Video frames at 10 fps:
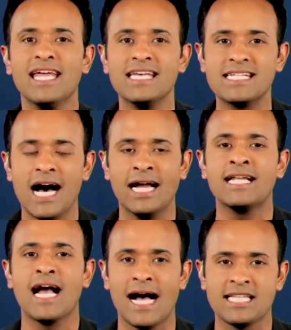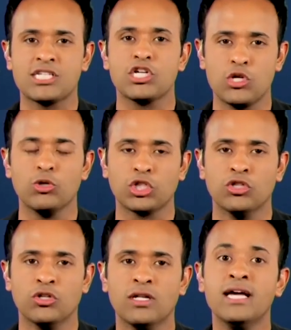is
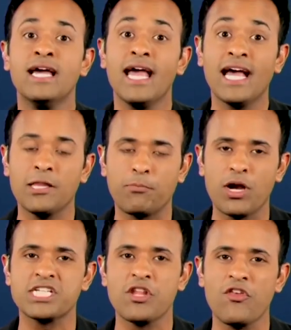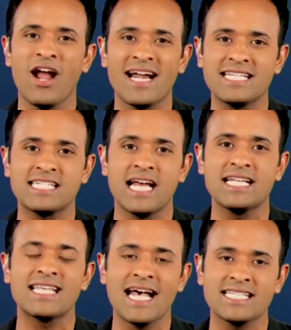unconstitutional, and the President of the United
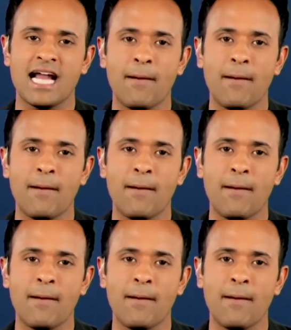States has an